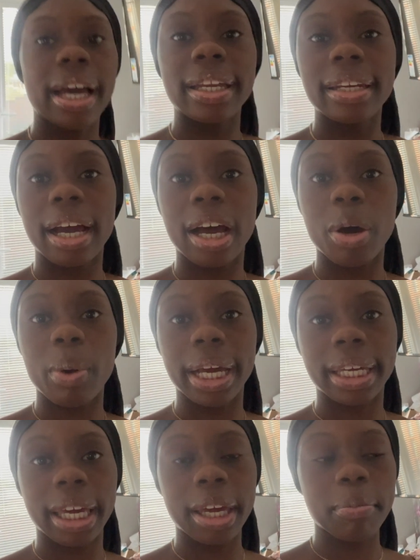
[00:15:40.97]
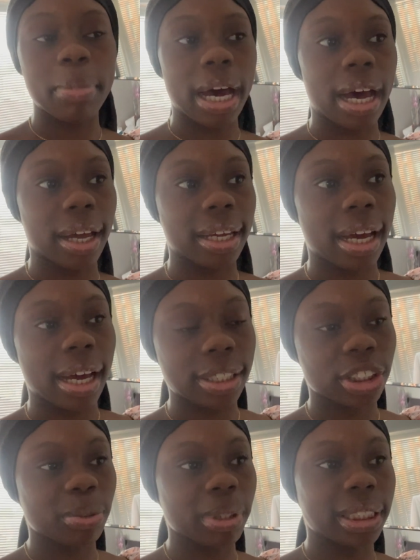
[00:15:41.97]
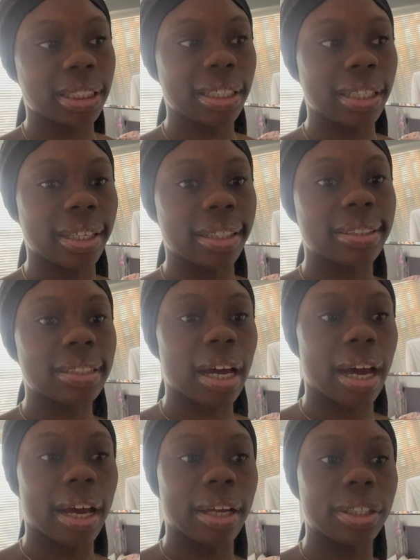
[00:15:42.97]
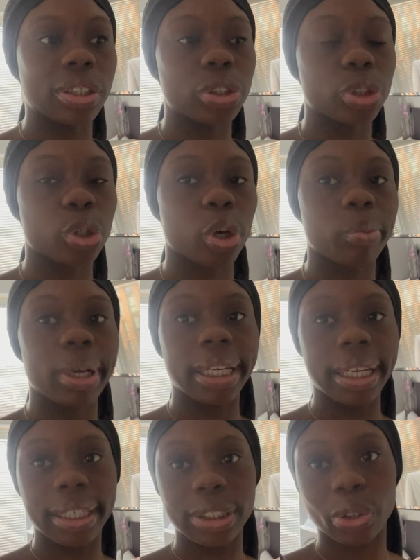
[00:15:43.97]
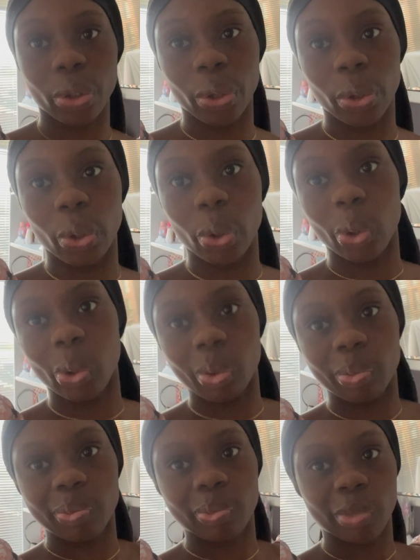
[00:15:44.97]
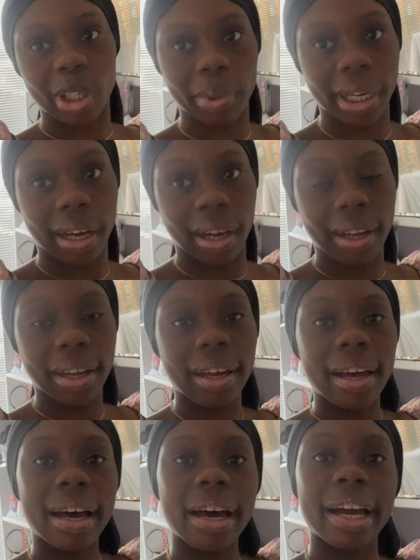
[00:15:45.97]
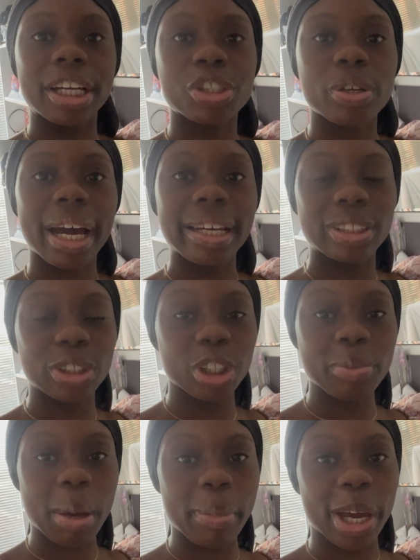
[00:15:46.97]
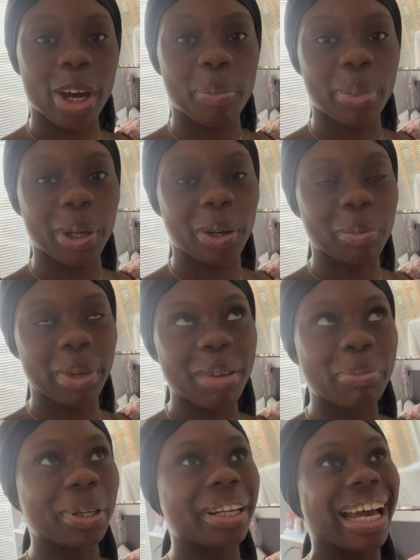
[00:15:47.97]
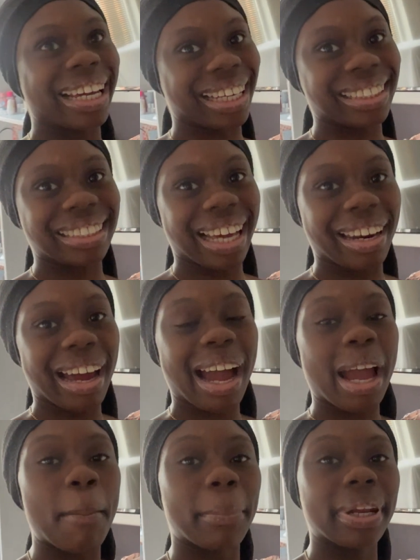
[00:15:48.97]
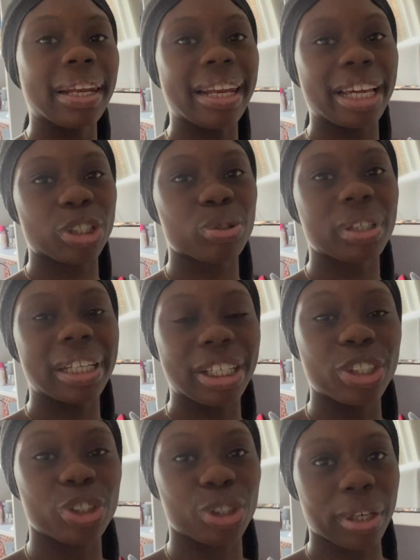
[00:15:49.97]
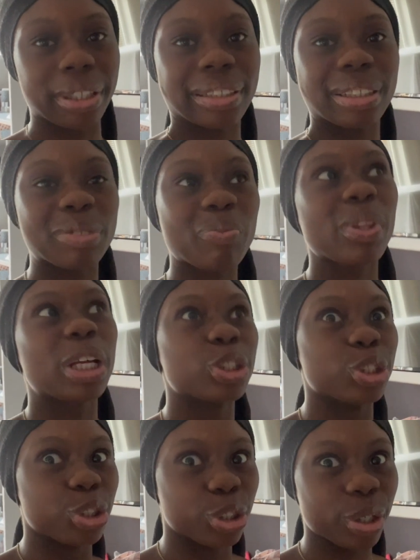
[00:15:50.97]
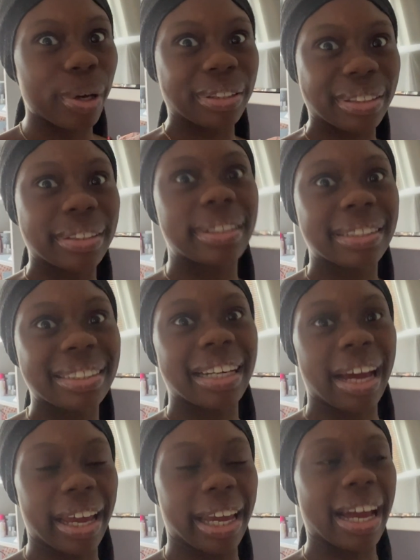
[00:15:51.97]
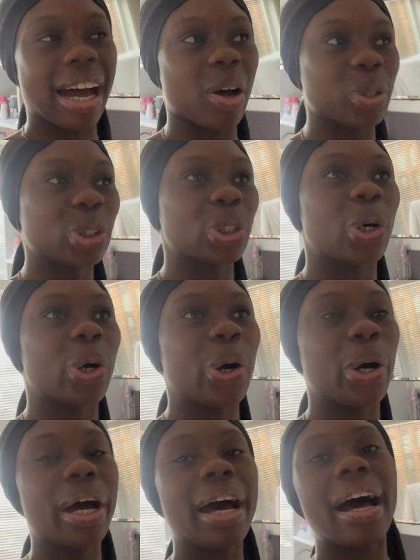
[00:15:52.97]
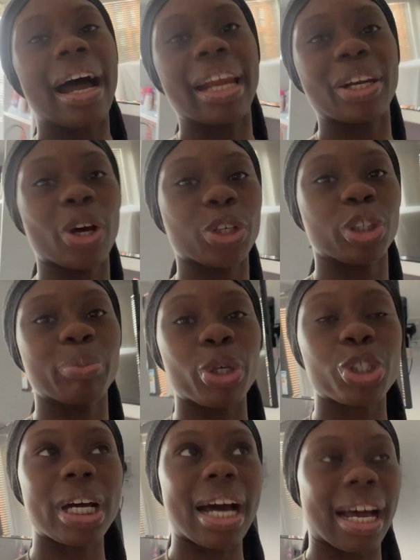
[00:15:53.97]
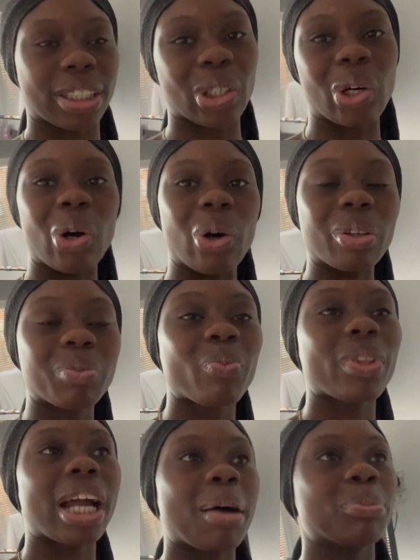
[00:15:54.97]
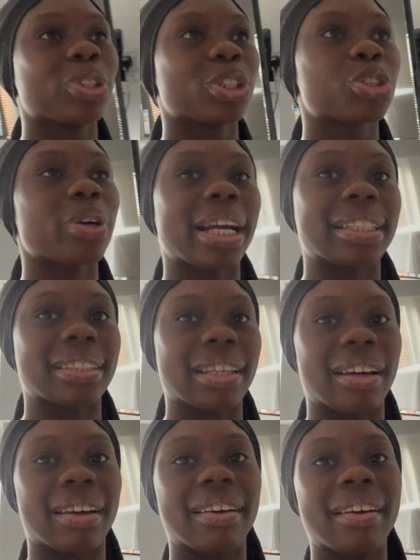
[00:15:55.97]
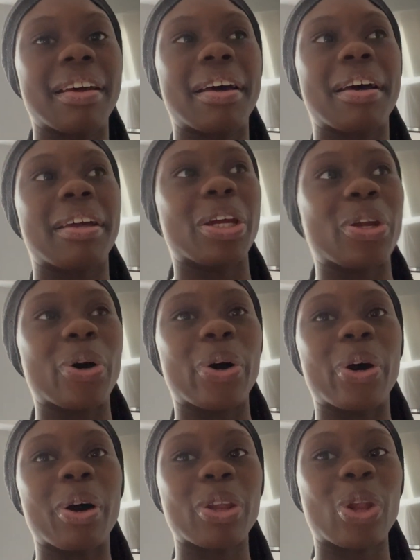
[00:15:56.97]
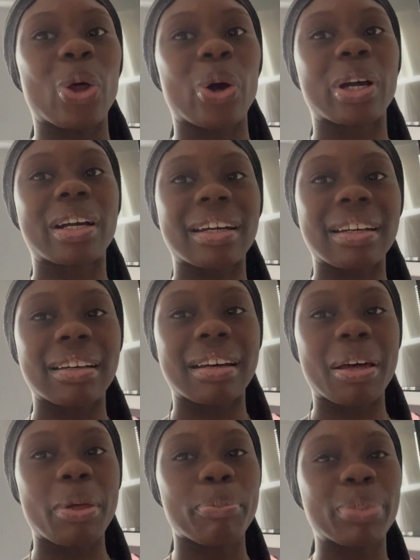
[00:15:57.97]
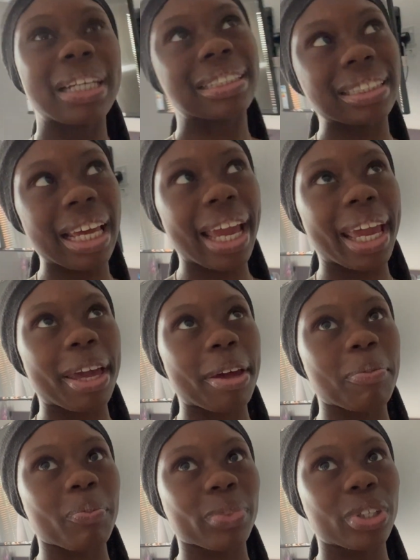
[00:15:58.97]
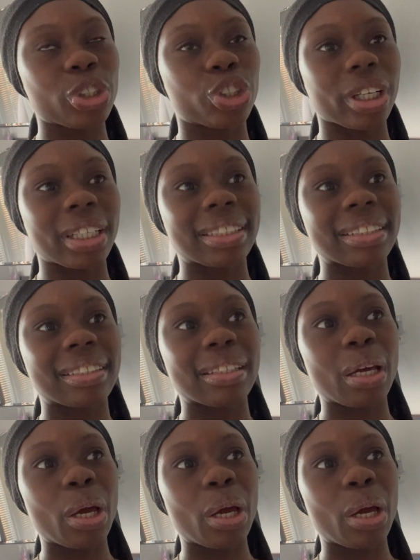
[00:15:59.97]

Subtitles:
And now I came back, I had something to eat and got ready, so here we are. I tried to do my makeup a little bit, but like I said, I am literally just starting out, so I did not do much at all. I'm just trying to, you know, look the same, just